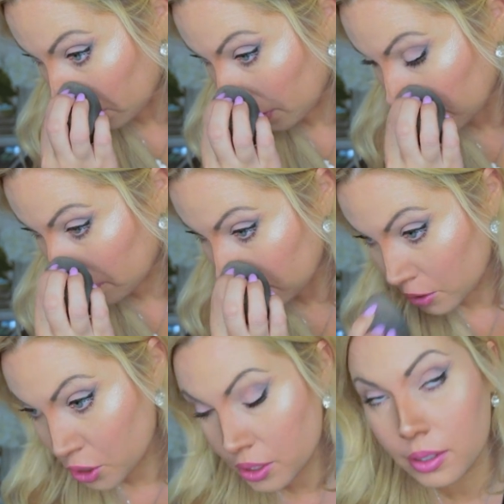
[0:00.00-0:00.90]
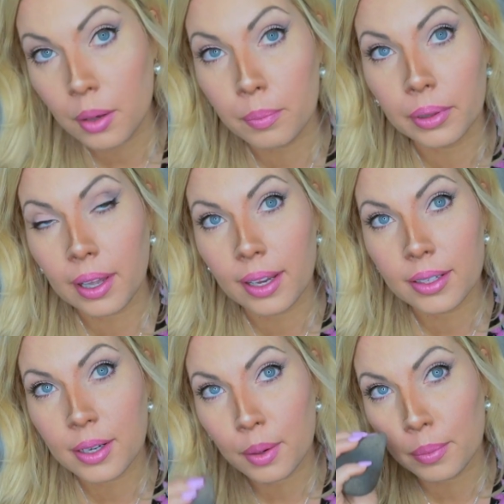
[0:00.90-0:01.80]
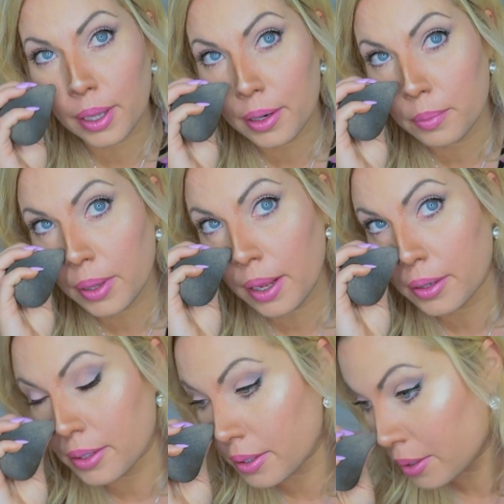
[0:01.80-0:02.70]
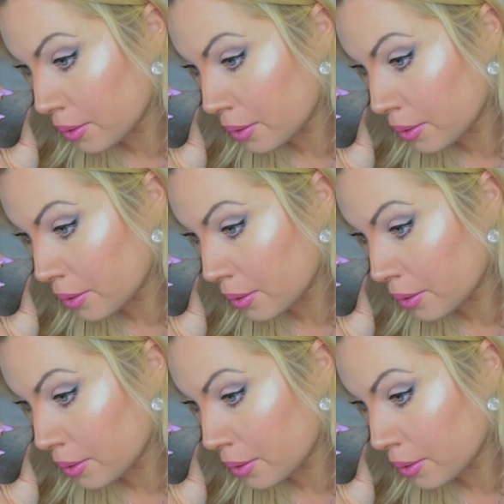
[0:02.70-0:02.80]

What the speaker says: And just blend, blend, blend.